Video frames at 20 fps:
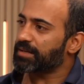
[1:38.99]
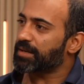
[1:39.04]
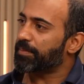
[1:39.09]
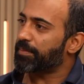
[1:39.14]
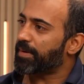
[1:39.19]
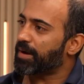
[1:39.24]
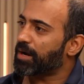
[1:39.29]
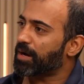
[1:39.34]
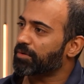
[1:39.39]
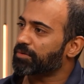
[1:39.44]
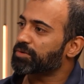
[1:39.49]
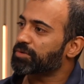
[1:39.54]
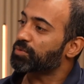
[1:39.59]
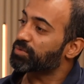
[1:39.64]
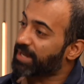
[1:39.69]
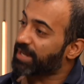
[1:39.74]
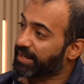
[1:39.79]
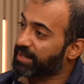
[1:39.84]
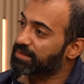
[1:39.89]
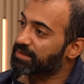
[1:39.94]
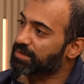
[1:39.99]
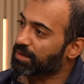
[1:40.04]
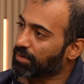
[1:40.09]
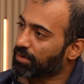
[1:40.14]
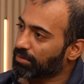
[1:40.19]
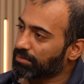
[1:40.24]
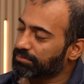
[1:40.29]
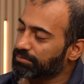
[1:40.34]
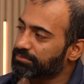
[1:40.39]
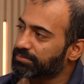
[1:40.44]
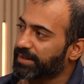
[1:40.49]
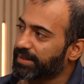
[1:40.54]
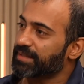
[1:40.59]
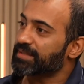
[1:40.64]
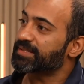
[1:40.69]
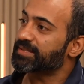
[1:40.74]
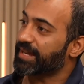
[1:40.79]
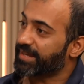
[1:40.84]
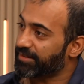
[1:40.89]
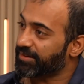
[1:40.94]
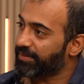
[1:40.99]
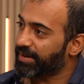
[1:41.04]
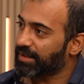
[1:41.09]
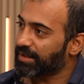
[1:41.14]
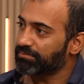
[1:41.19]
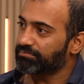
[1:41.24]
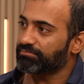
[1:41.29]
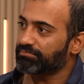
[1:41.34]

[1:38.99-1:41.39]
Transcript: about 2 decades ago in Sunnyvale,